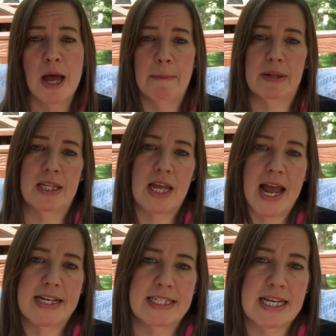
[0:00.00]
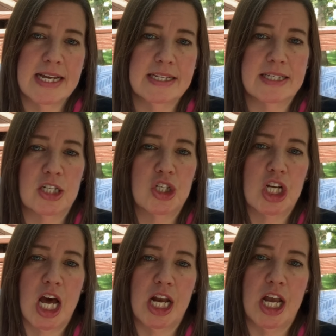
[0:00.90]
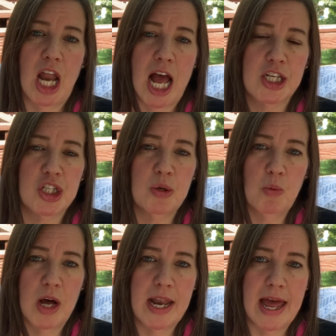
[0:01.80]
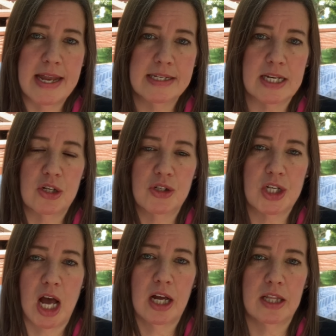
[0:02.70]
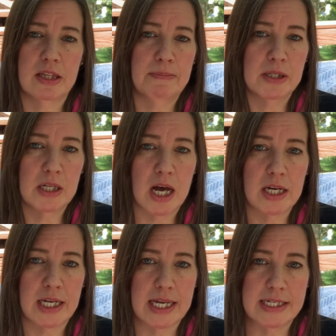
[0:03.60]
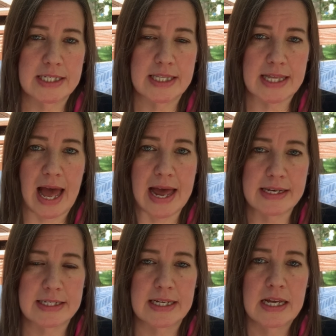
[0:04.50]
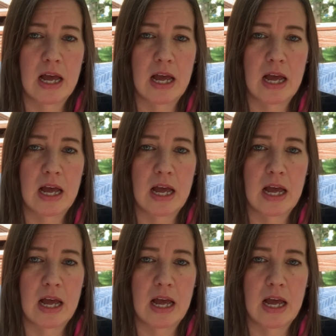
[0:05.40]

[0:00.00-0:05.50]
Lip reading: But the idea is that you cut a notch in one end and you tuck the plug into that